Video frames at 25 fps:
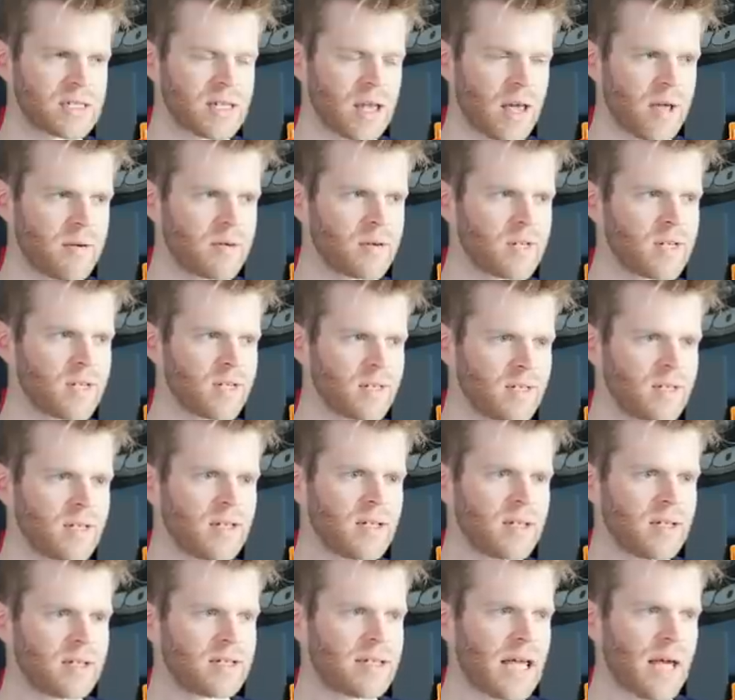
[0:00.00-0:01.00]
So
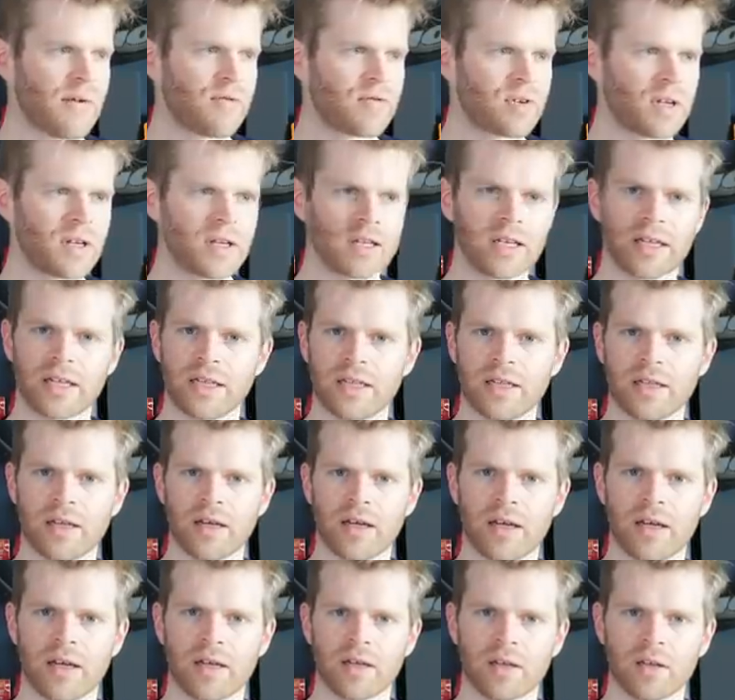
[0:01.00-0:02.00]
definitely
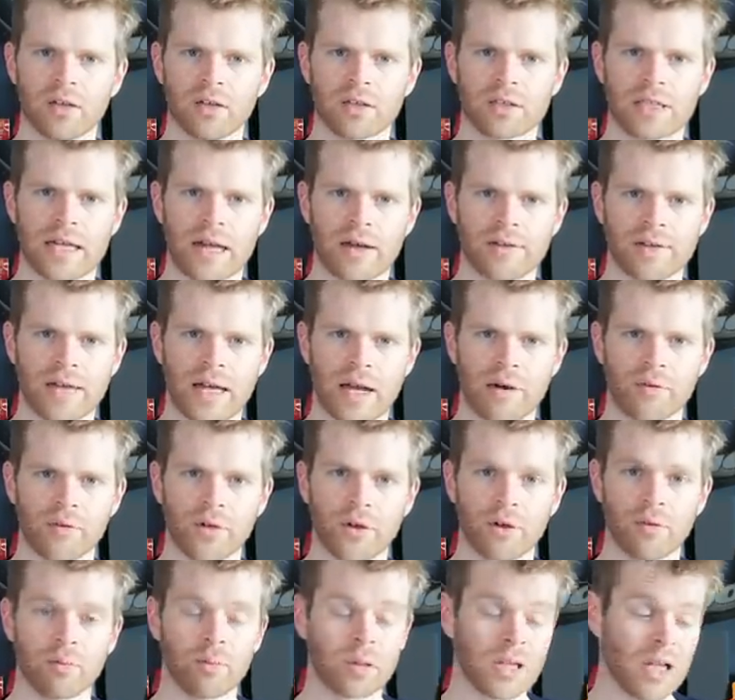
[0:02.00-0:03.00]
look down that
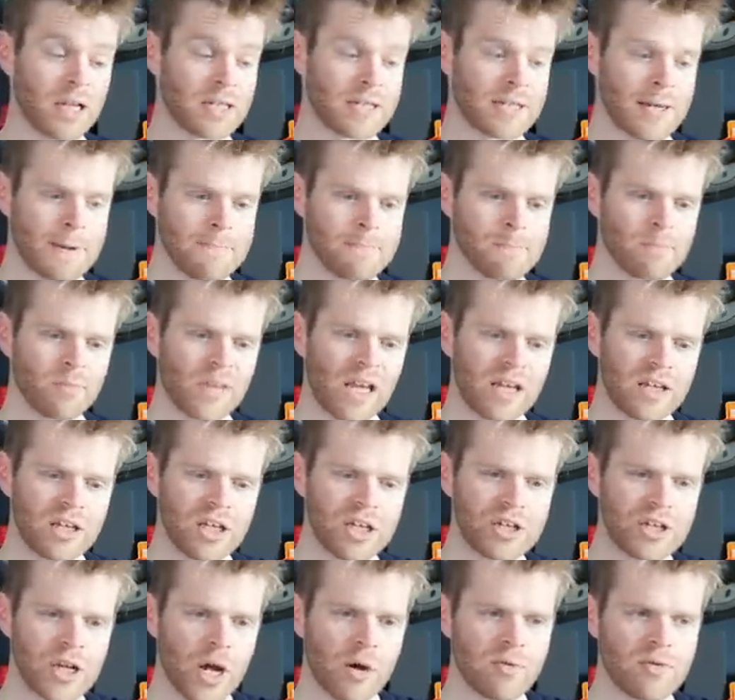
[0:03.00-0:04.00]
route. Plus,
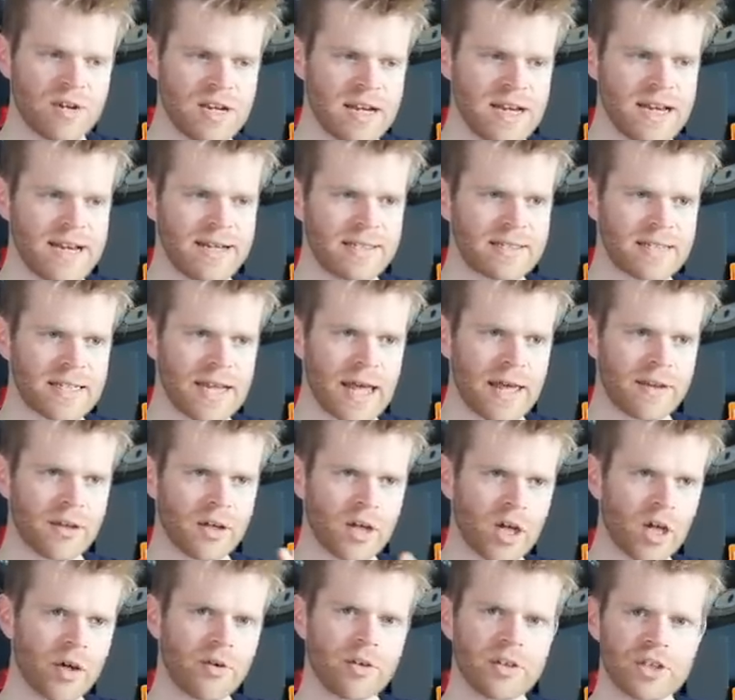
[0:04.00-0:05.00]
you don't need to get
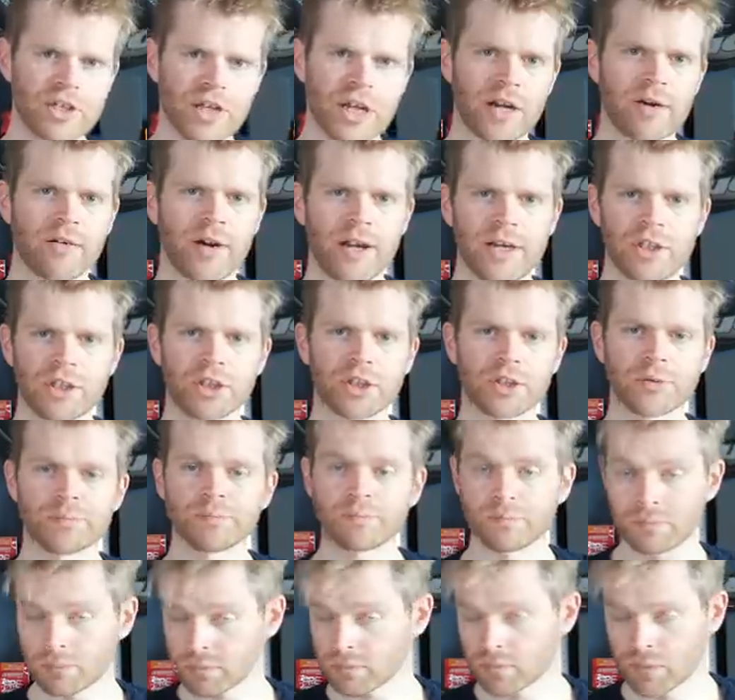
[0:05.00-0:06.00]
the current
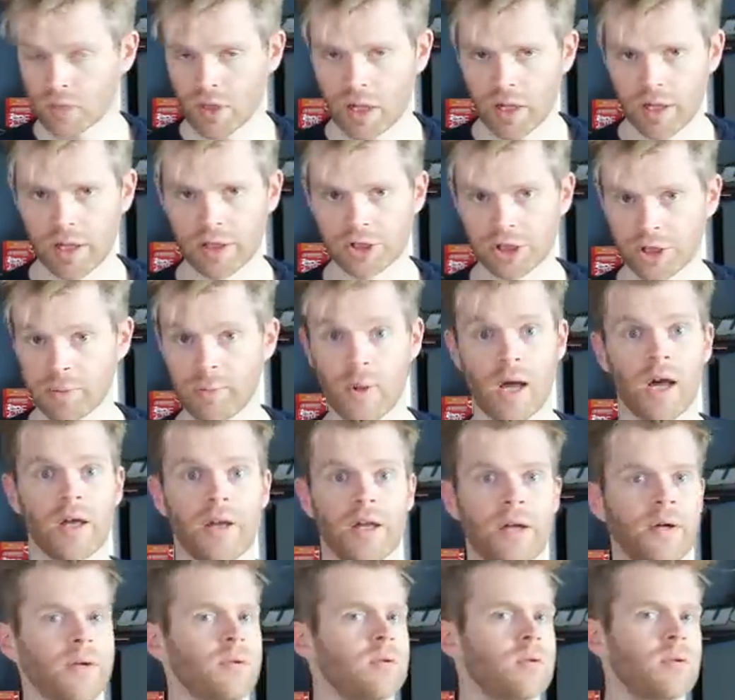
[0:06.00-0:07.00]
generation
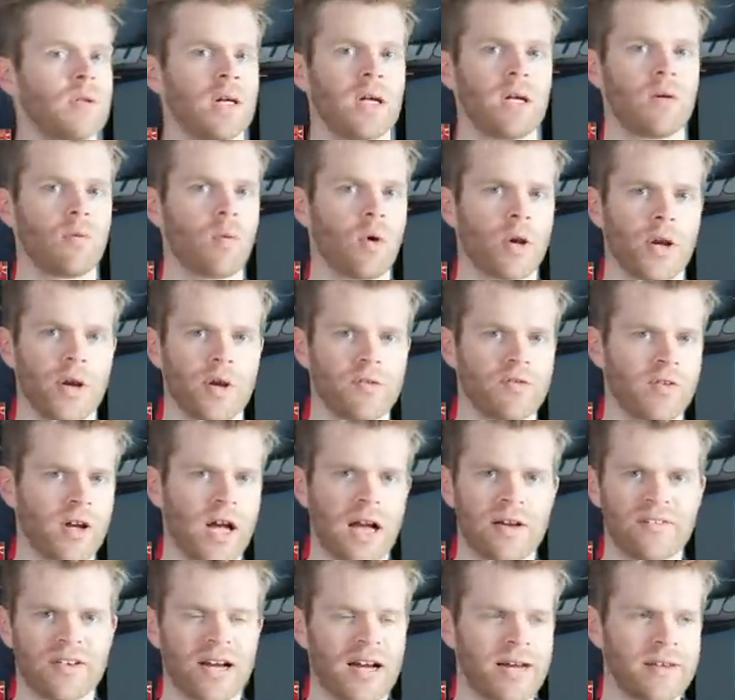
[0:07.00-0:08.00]
Shimano
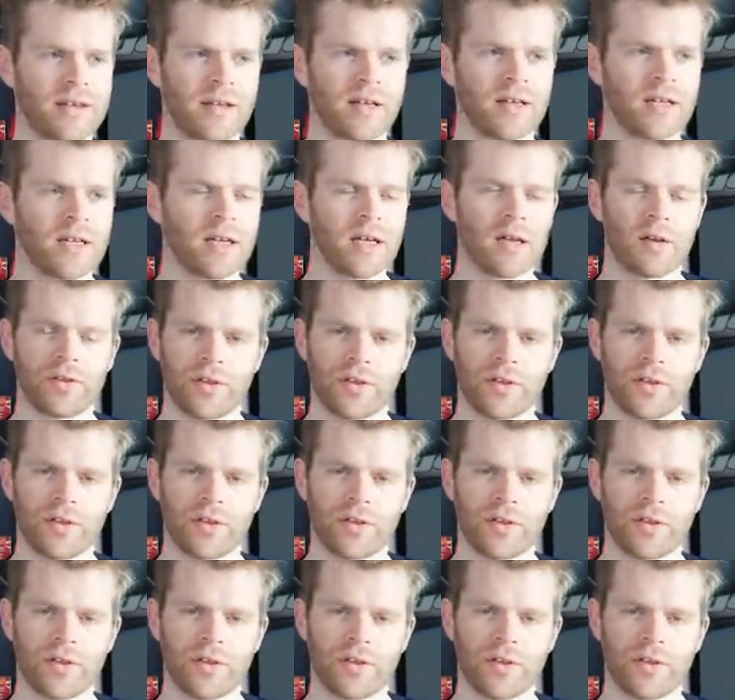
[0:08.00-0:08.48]
105 either.